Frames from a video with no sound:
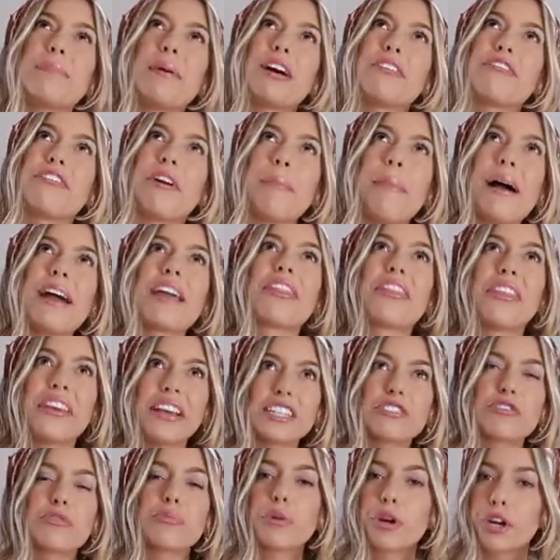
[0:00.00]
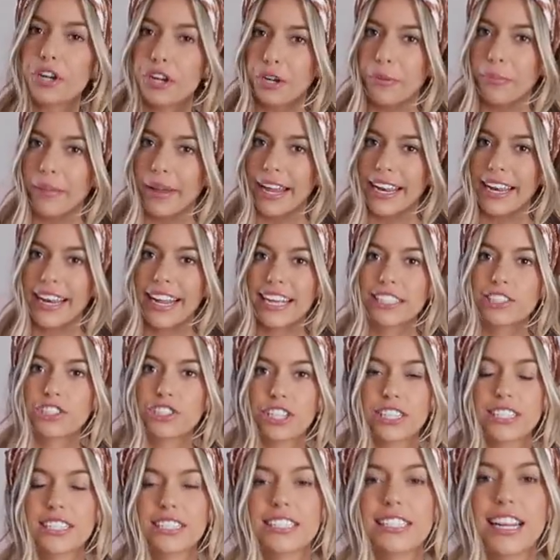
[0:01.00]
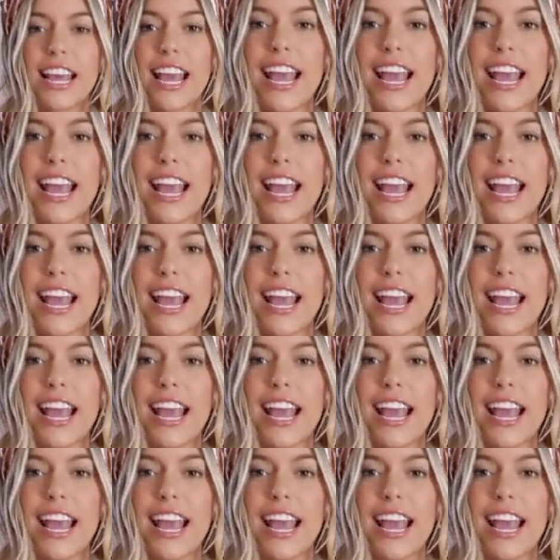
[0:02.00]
the belt from? I think it's from Urban. It's just